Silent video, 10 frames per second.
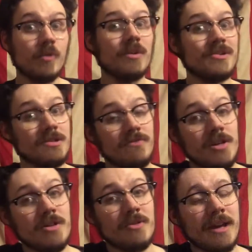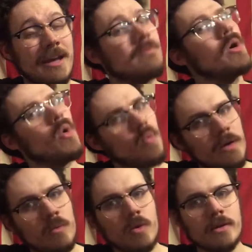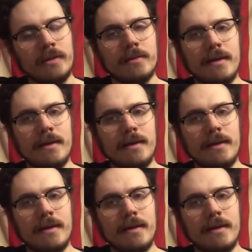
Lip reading: whereas in a video game, we would.